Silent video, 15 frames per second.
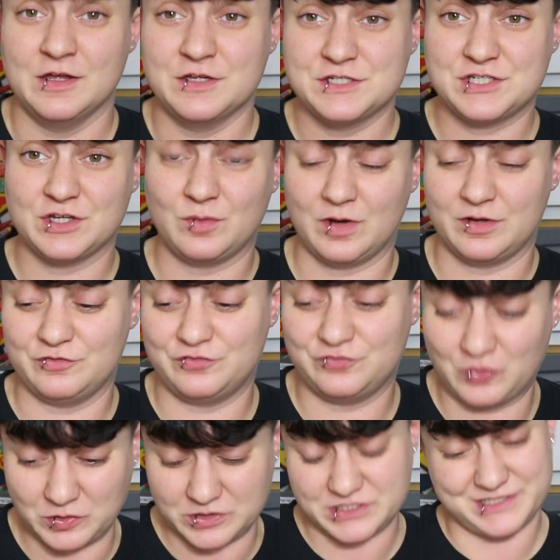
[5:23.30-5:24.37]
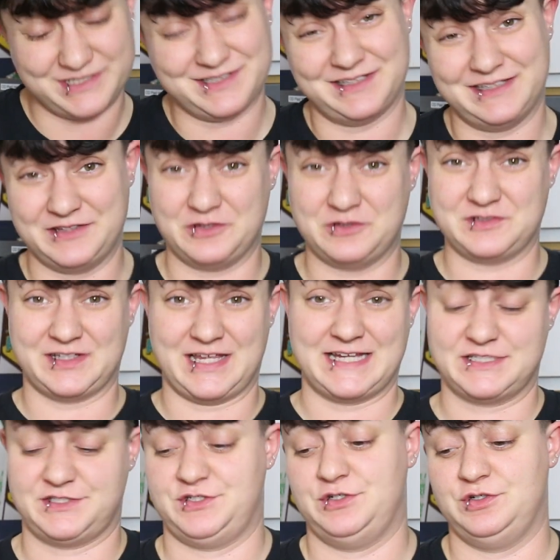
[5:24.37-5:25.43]
So unfortunately, those
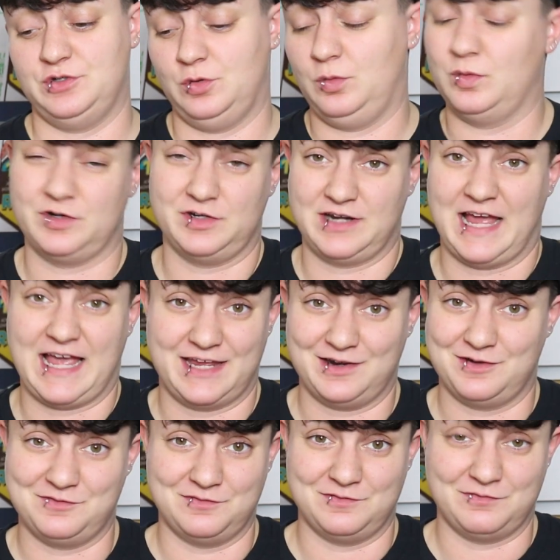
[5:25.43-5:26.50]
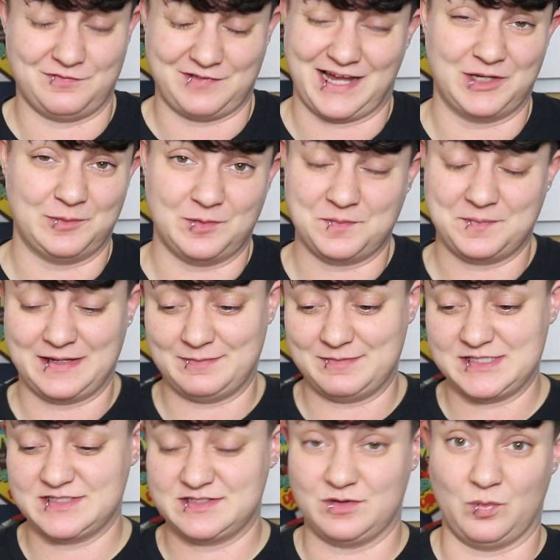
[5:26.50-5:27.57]
last two were not viable
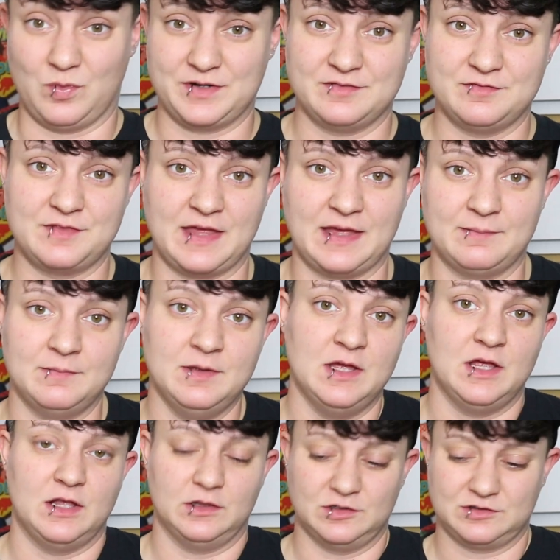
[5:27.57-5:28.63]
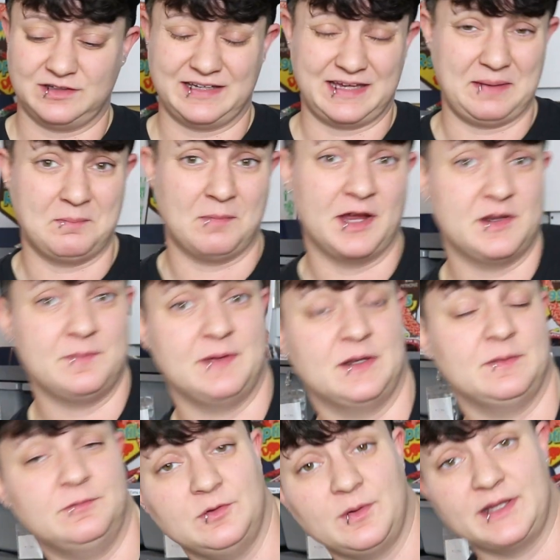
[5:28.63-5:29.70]
babies. One of them looked like it might have been
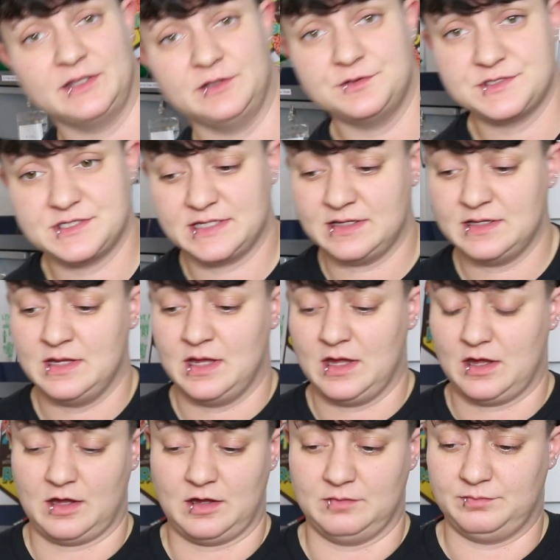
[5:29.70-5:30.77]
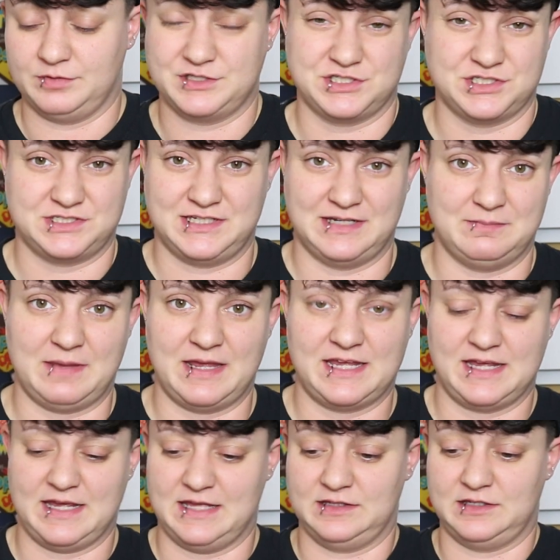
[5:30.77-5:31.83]
a blue-eyed Lucy, but just didn't make
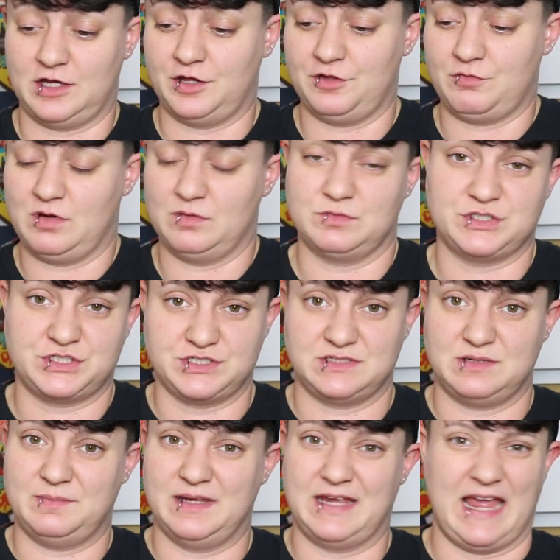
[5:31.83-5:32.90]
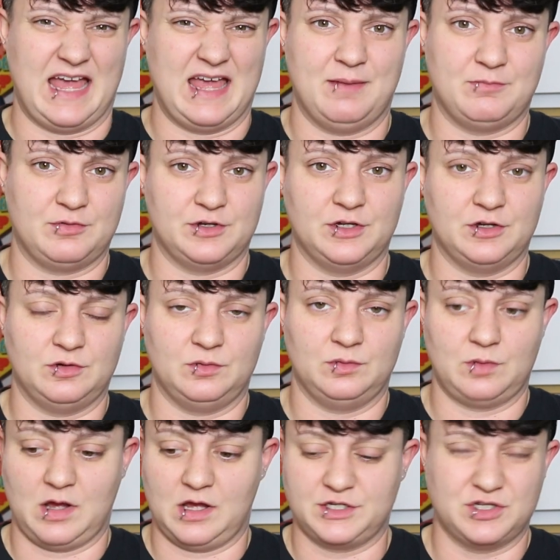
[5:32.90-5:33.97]
it. And the other one was just a big
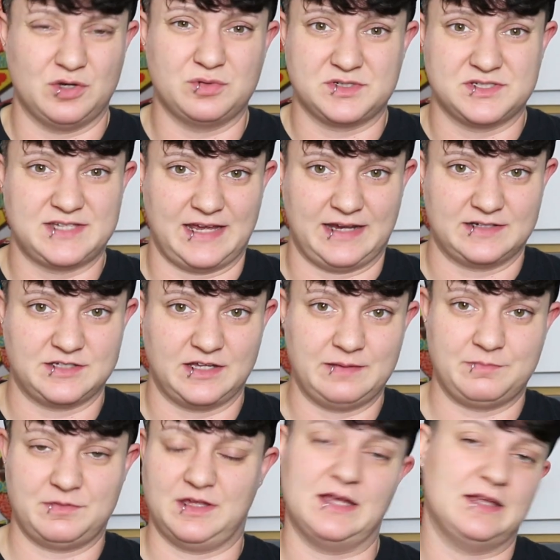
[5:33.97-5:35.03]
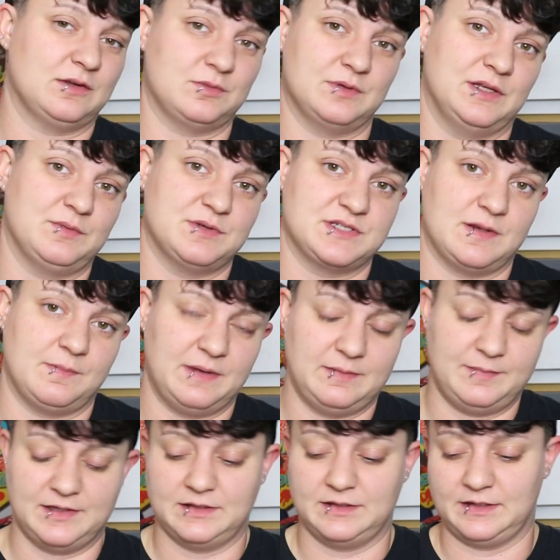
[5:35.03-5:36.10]
embryo yolk sac type thing. There really wasn't a
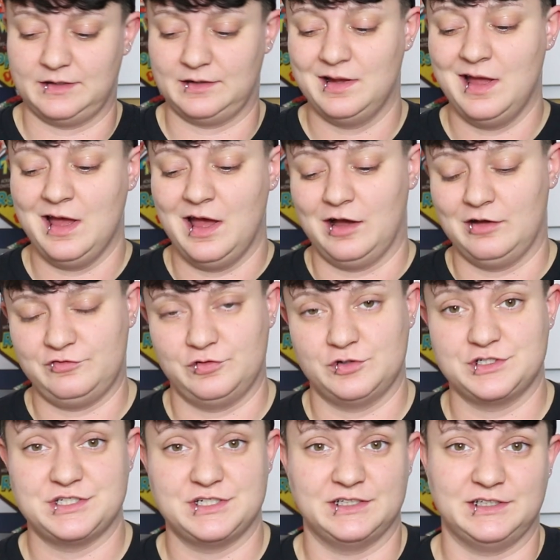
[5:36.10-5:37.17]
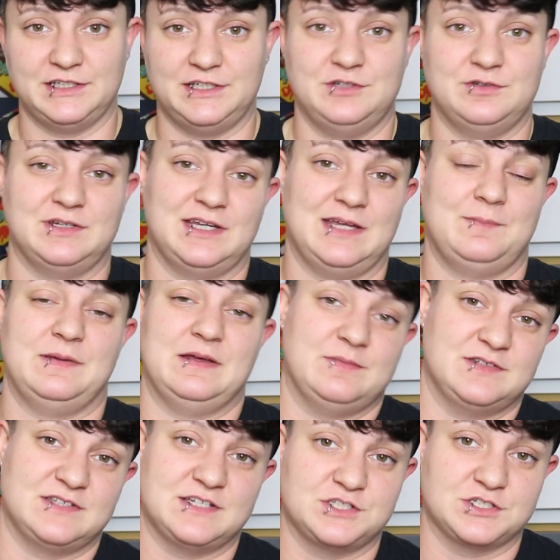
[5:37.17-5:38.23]
baby in there. Unfortunately, you can get
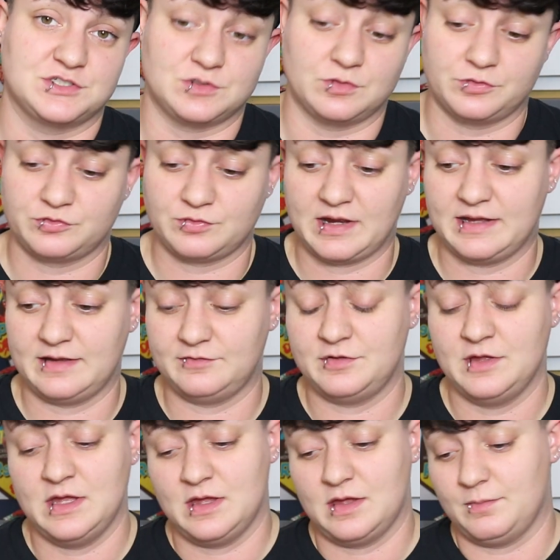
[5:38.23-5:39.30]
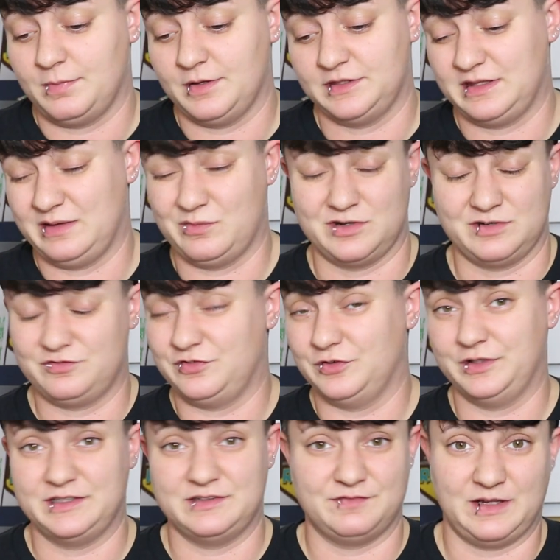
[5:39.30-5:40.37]
babies that just don't thrive, but they weren't
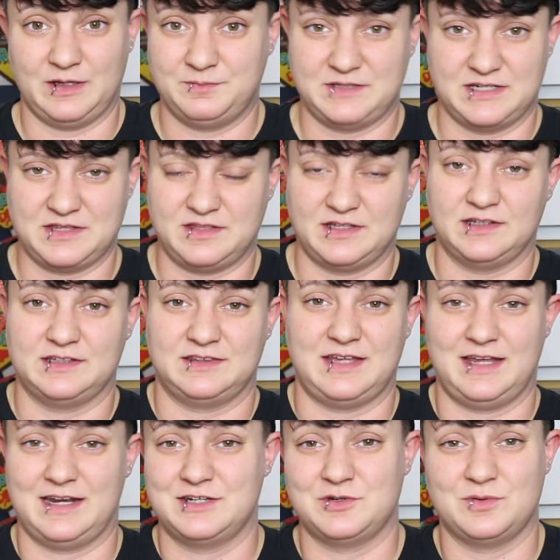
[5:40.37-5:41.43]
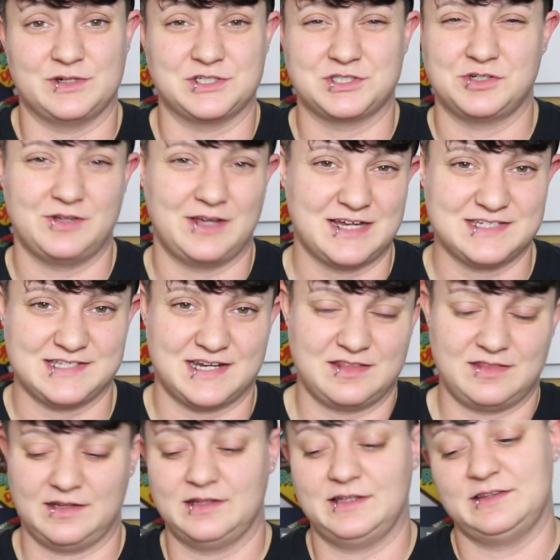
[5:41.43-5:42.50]
fully developed, anything like that. I don't want to show you guys
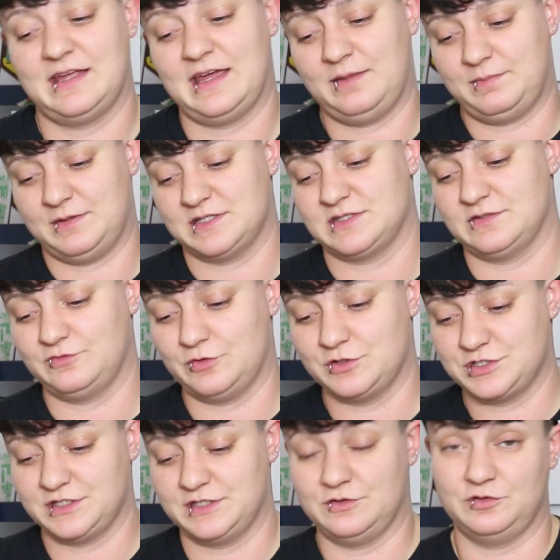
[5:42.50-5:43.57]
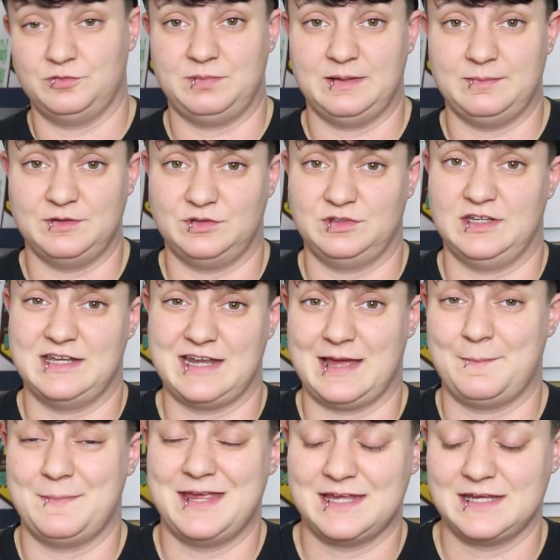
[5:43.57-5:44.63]
anything like that because unfortunately those babies did
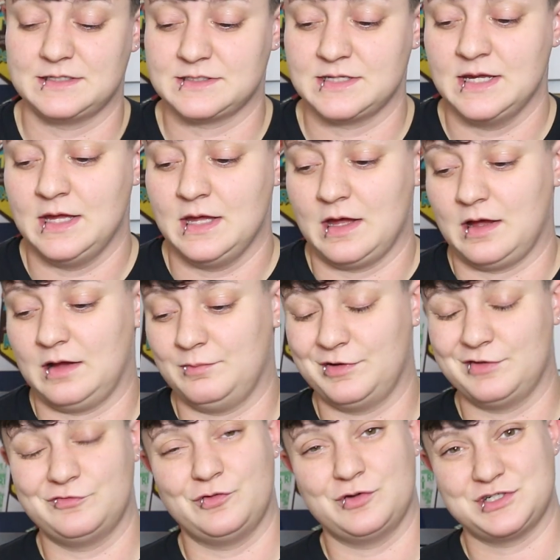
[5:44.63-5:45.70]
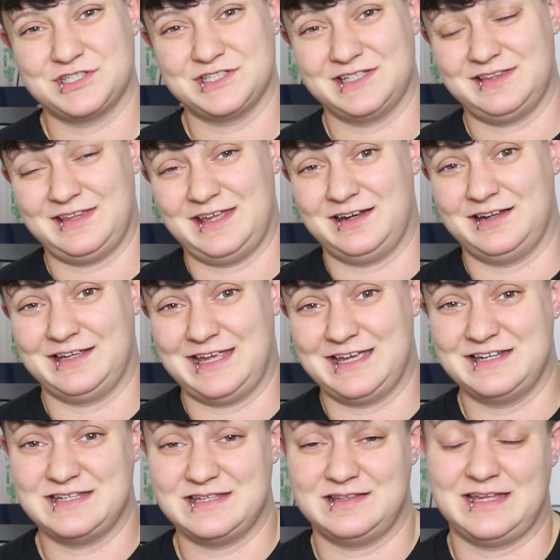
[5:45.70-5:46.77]
not make it. But unfortunately, that
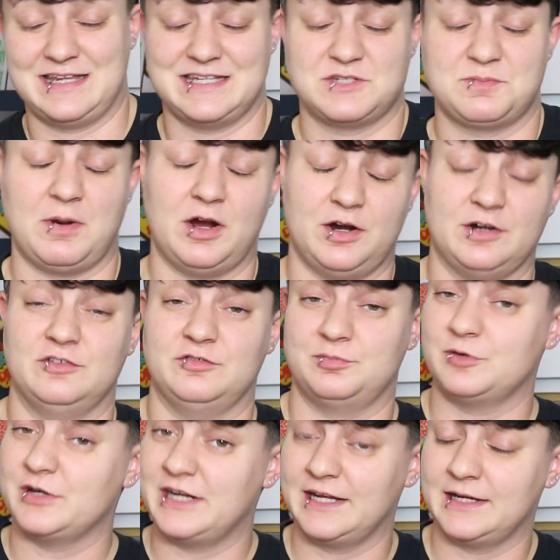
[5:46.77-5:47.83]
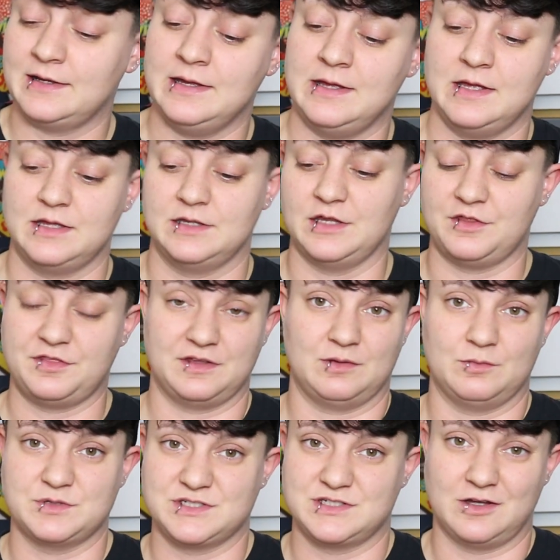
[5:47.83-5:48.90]
again is part of breeding. Nothing
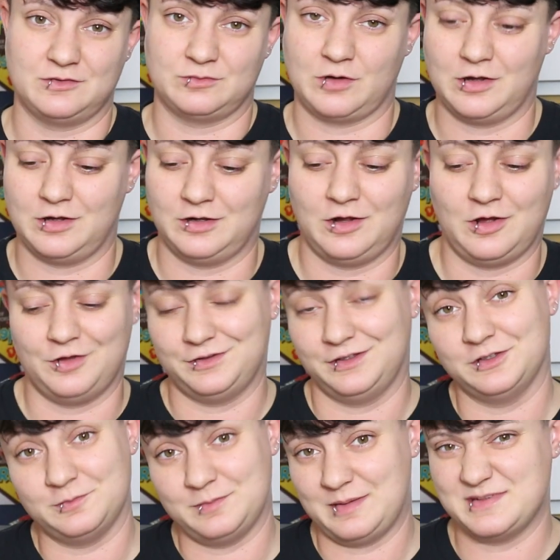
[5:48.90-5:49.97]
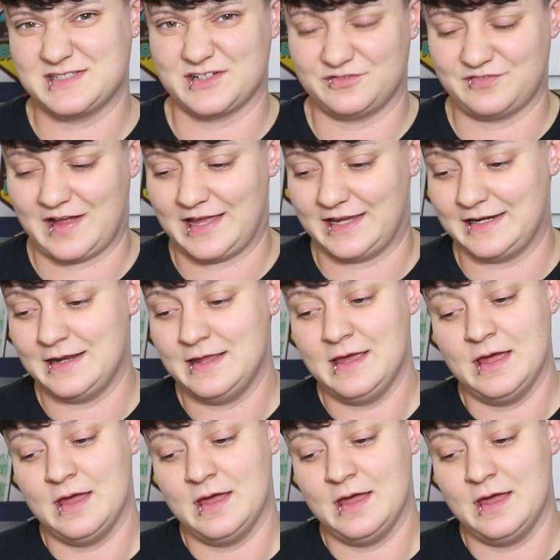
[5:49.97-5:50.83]
was done wrong. All the other babies are fine.